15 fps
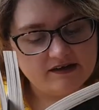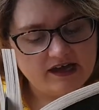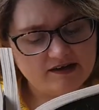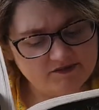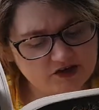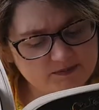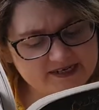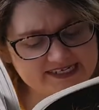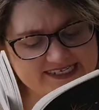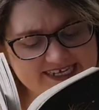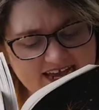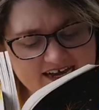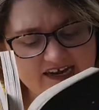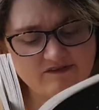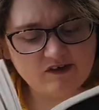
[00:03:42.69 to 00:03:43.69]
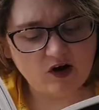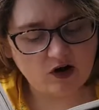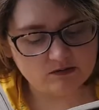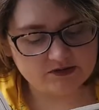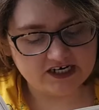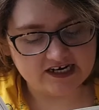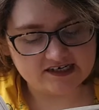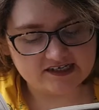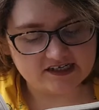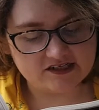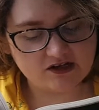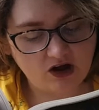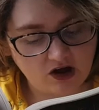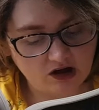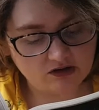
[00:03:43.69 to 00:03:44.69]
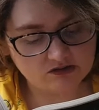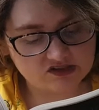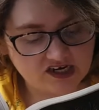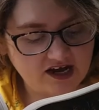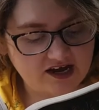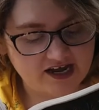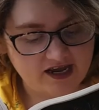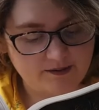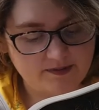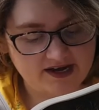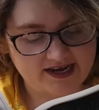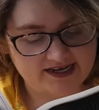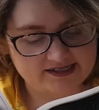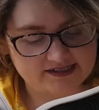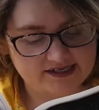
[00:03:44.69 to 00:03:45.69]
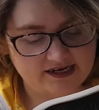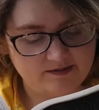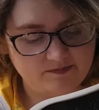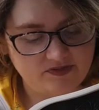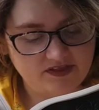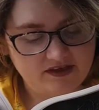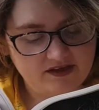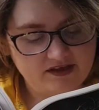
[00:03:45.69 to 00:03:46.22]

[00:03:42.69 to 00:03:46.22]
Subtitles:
"Have you been scanning for objects this whole time?" I ask him.